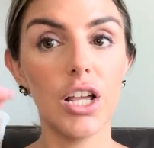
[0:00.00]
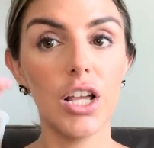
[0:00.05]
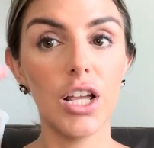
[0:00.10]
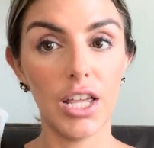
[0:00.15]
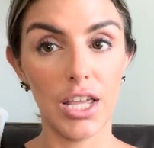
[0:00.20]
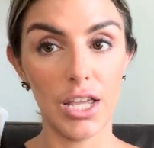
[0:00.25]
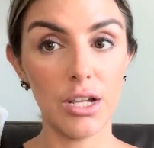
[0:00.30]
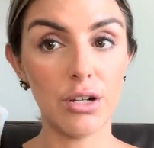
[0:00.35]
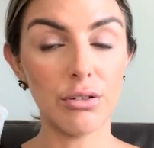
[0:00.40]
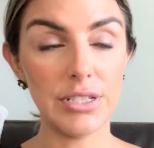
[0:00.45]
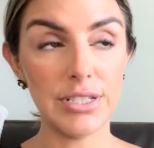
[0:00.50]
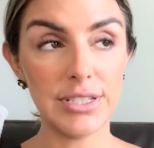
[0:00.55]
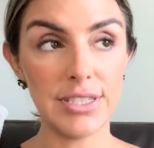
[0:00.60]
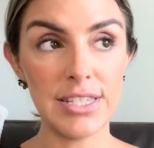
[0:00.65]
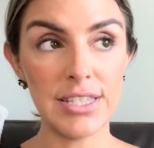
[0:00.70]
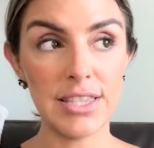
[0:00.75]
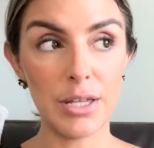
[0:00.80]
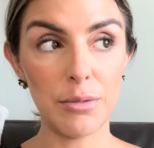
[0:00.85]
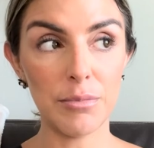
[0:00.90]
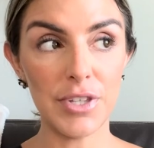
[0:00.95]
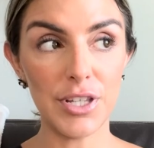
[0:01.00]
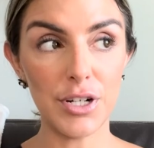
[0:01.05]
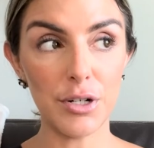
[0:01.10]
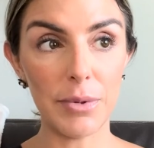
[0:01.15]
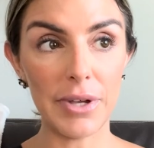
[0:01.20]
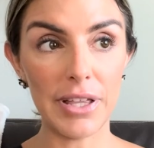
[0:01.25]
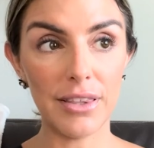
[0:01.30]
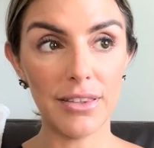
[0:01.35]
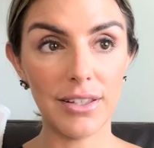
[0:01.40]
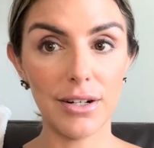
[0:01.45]
increasing them little
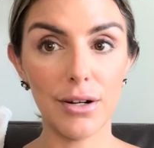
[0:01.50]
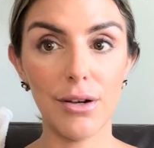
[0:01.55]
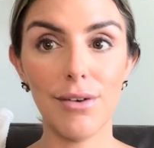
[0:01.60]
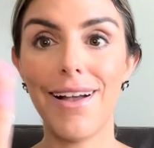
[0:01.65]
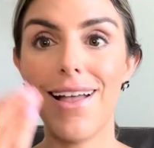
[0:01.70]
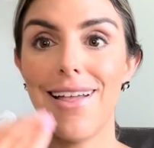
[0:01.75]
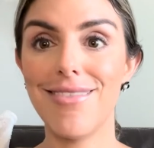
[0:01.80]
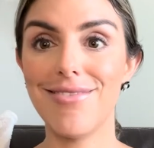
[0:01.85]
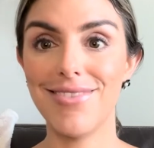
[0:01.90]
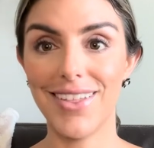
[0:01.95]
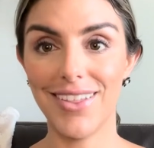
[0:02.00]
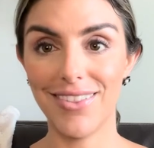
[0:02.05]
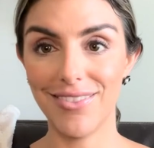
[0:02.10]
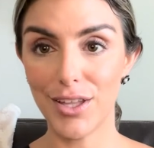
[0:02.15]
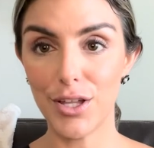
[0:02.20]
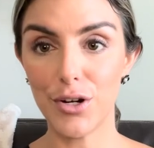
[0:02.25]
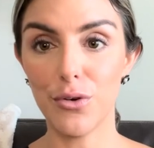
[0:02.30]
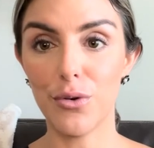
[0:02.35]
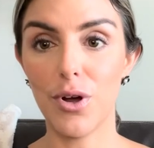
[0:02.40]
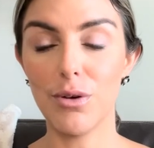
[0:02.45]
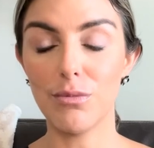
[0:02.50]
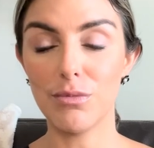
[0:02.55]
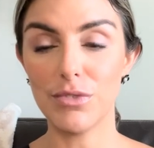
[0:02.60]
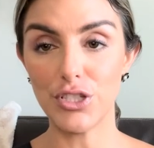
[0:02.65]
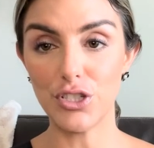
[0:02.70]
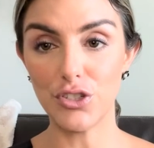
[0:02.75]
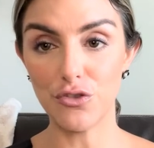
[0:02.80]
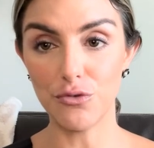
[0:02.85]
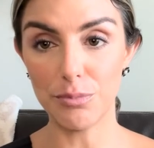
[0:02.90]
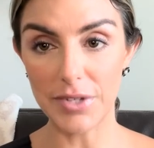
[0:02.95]
by little, and then later on
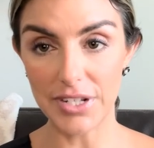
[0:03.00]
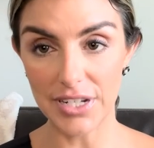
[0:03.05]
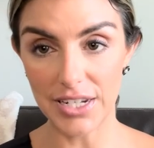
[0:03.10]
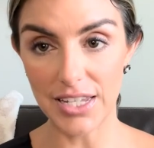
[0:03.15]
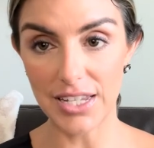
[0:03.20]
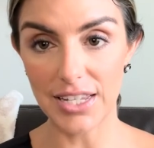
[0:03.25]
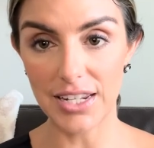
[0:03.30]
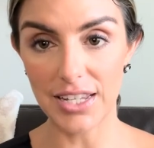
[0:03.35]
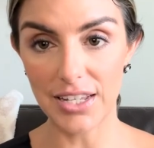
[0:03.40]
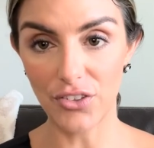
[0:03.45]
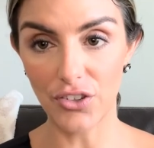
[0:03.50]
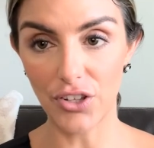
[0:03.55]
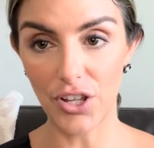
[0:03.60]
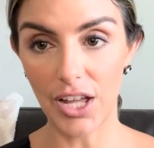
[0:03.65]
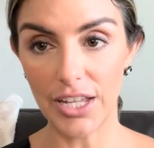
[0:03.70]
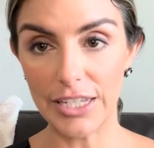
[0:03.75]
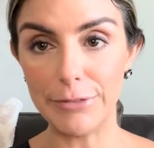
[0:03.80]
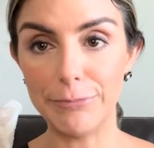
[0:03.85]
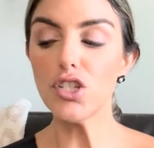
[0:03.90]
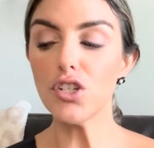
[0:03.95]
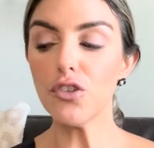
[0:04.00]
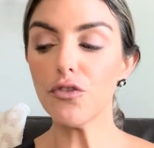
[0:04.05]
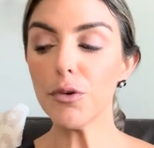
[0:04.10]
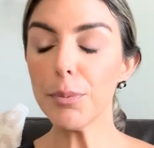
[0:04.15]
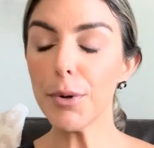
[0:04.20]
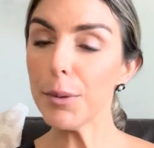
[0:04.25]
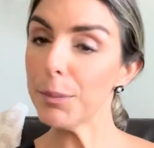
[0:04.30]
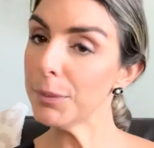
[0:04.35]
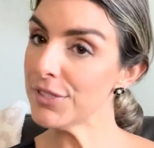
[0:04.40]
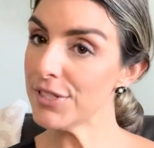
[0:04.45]
once you've been eating a lot. So for
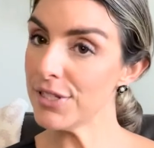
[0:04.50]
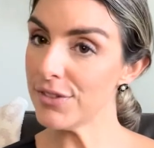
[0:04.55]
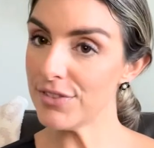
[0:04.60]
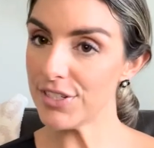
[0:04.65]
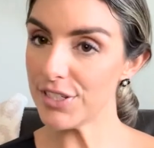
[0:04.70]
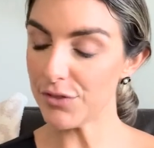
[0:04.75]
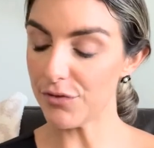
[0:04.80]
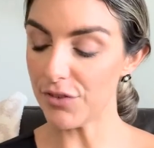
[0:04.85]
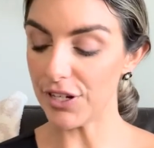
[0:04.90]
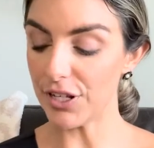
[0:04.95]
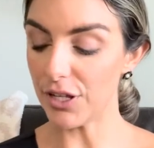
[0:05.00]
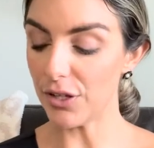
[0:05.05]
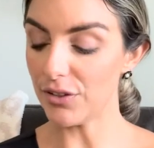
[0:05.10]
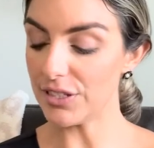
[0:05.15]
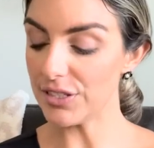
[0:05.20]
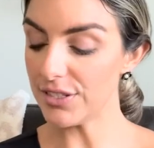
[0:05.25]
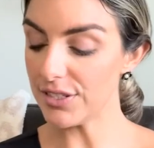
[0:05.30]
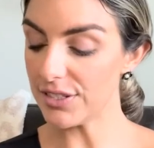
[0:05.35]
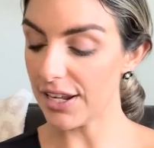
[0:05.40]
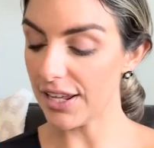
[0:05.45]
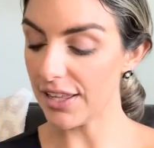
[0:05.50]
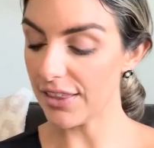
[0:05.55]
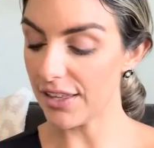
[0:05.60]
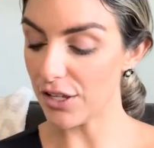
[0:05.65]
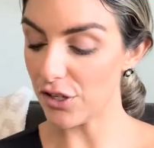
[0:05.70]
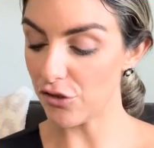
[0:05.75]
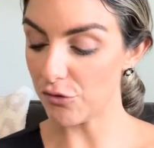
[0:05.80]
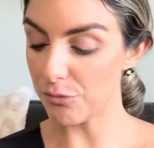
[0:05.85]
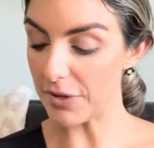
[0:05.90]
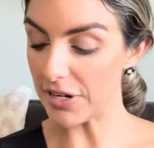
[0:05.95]
purpose of this video, let's say that
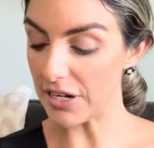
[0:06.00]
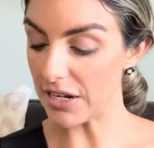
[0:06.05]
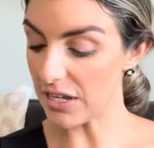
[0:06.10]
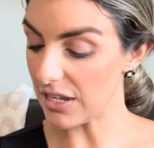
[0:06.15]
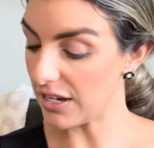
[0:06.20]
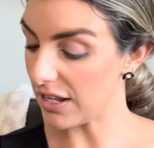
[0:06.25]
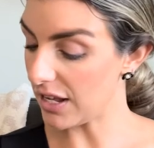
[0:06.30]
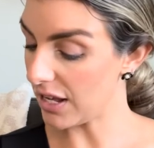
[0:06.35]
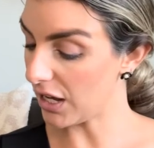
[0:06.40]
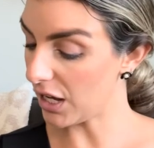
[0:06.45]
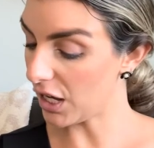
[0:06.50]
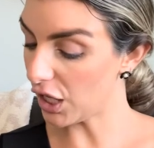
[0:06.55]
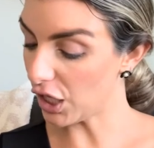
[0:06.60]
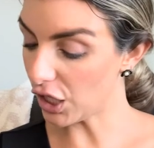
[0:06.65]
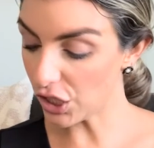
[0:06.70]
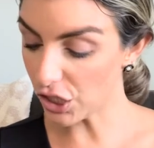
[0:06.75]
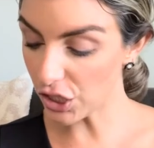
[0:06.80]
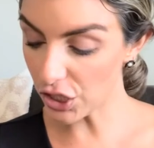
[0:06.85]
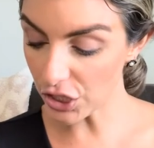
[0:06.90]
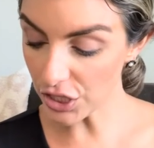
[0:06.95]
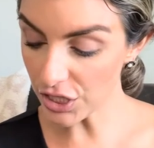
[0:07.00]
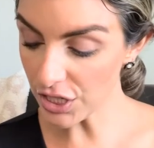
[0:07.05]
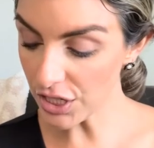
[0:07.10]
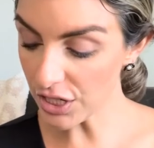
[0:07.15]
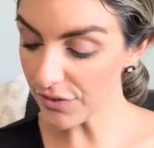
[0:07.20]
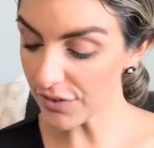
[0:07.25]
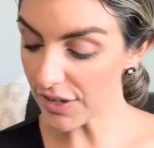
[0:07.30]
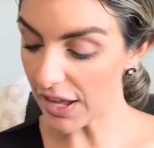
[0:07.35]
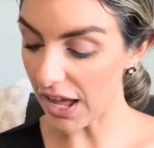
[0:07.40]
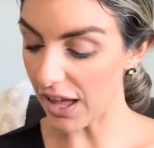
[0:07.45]
you've been eating a good
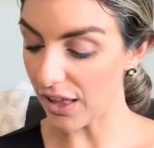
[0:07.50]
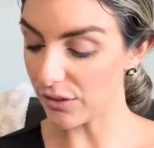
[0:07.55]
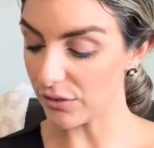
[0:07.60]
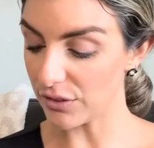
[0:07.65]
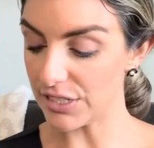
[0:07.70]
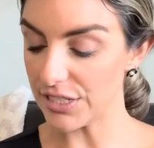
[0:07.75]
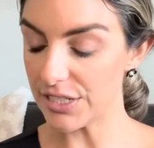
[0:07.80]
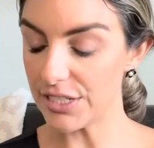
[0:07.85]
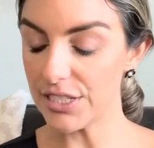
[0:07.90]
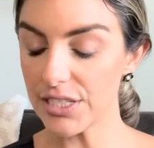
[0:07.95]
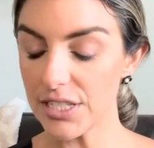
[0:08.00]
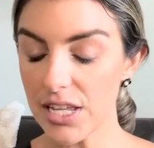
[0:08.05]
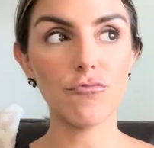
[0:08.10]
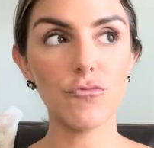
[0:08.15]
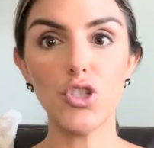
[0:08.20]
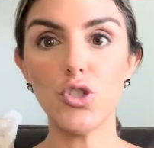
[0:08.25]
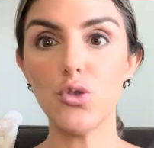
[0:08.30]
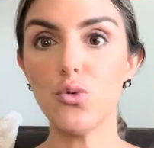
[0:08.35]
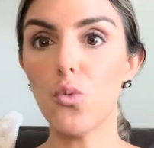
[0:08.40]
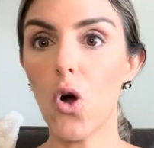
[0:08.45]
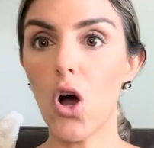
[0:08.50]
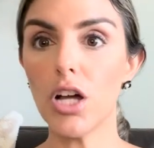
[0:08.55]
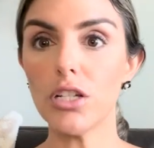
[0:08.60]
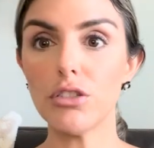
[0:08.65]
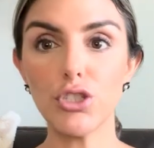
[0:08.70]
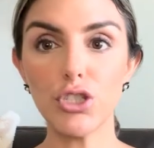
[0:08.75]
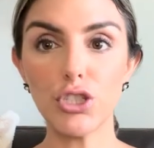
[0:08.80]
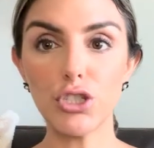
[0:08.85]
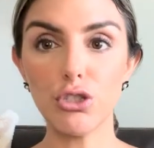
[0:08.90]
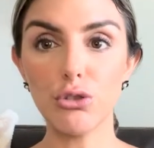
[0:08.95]
enough calories, you want
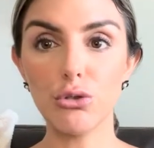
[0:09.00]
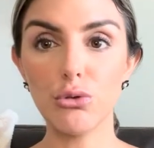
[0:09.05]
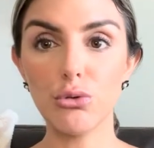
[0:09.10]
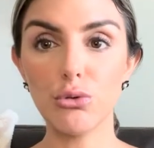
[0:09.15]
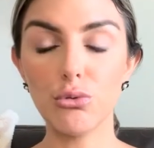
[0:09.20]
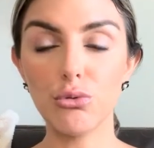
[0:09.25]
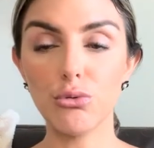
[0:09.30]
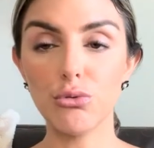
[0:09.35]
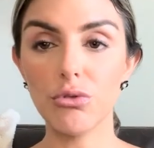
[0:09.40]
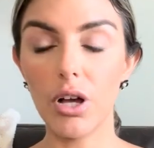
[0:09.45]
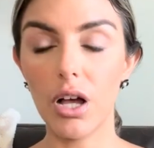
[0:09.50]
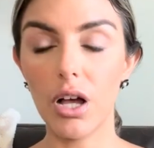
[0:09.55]
to